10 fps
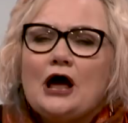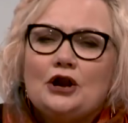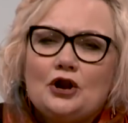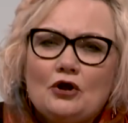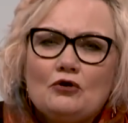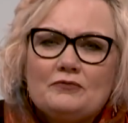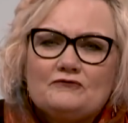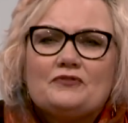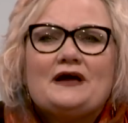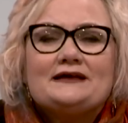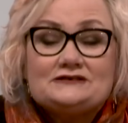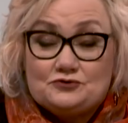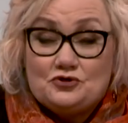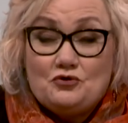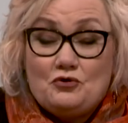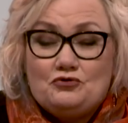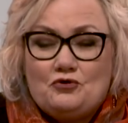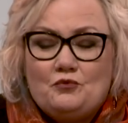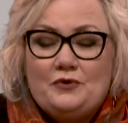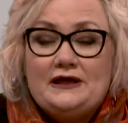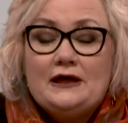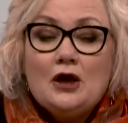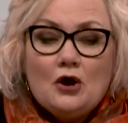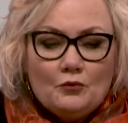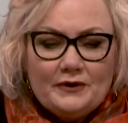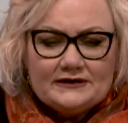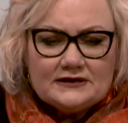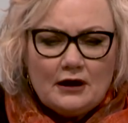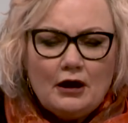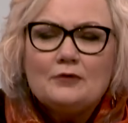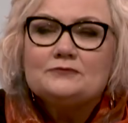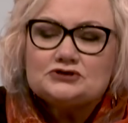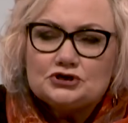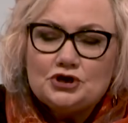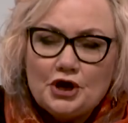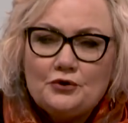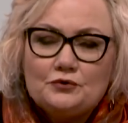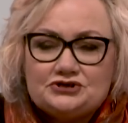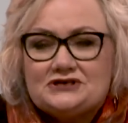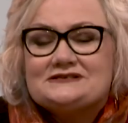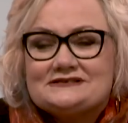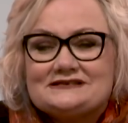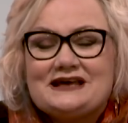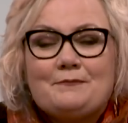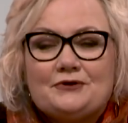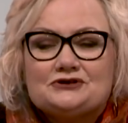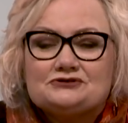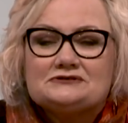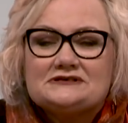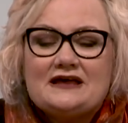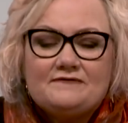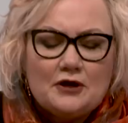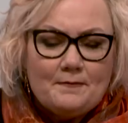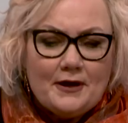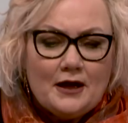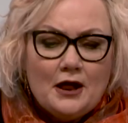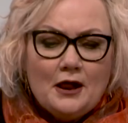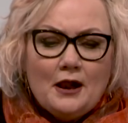long before. That is, that we'd come to know Jesus as our personal saviour, but